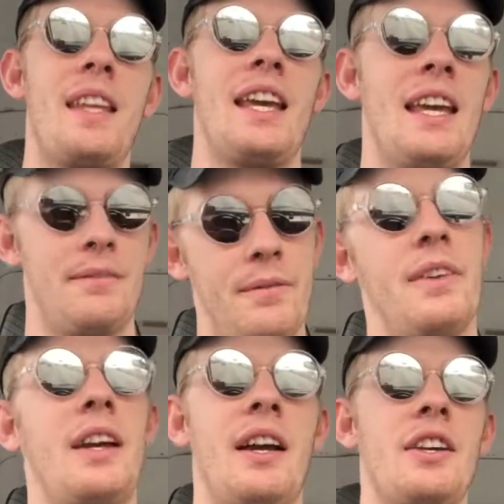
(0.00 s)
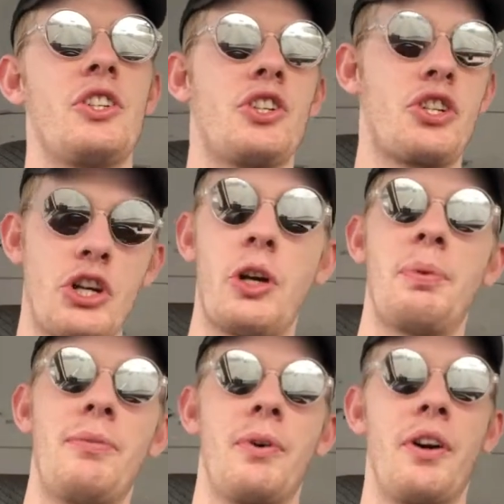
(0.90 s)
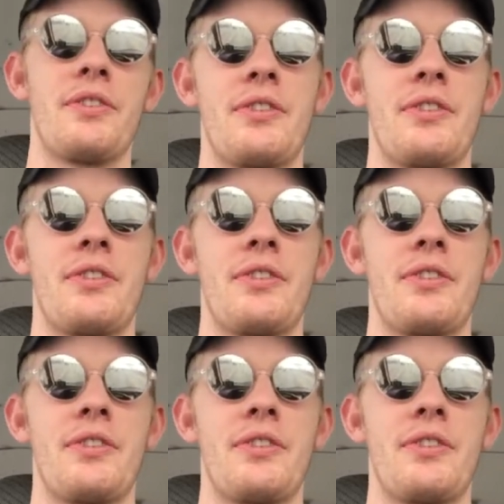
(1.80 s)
it shook before.